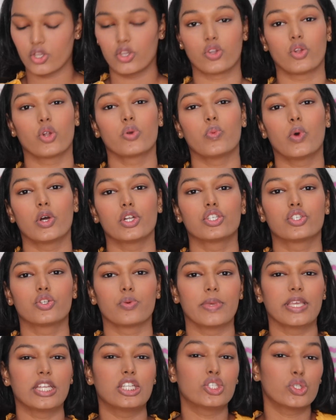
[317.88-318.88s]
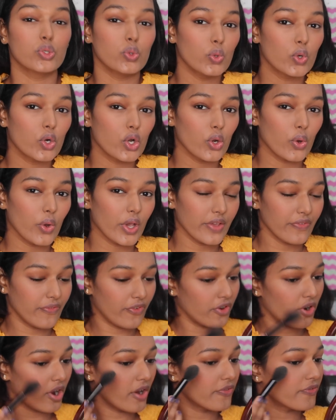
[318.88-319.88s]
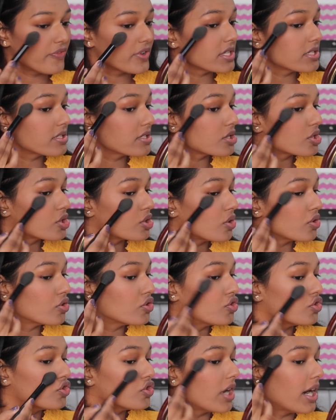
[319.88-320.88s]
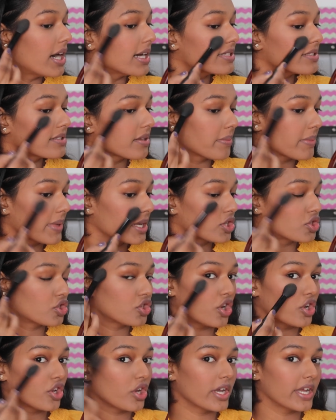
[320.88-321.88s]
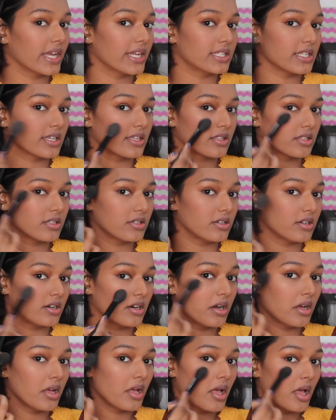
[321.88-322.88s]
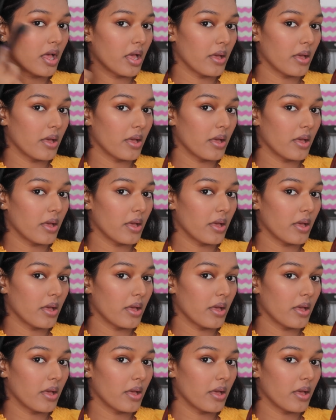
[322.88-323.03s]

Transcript: You don't want to be too glowy for office, so just make sure you're hitting the